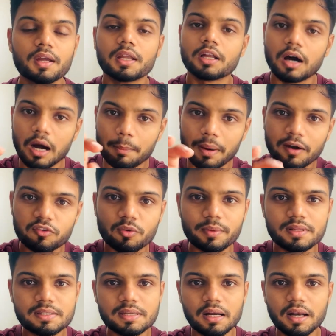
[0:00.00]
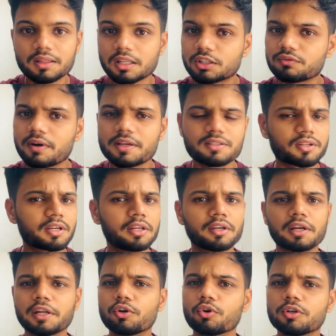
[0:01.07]
Now, apart from NCERT, Tattva is really,
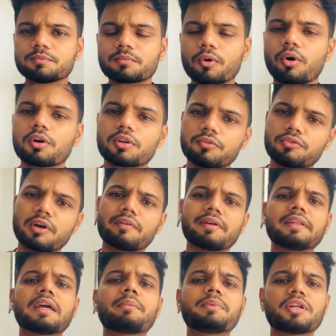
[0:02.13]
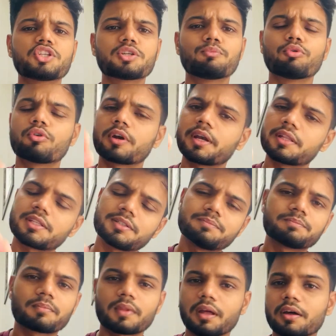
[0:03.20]
really good. Or if you have any MTG book or anything,
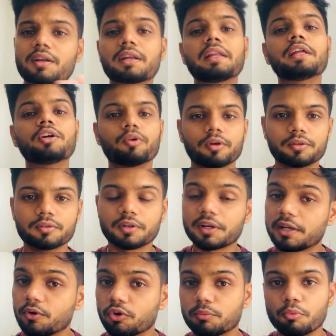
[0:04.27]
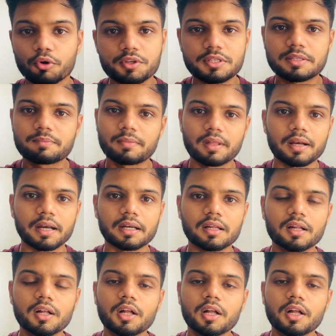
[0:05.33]
really good books, right?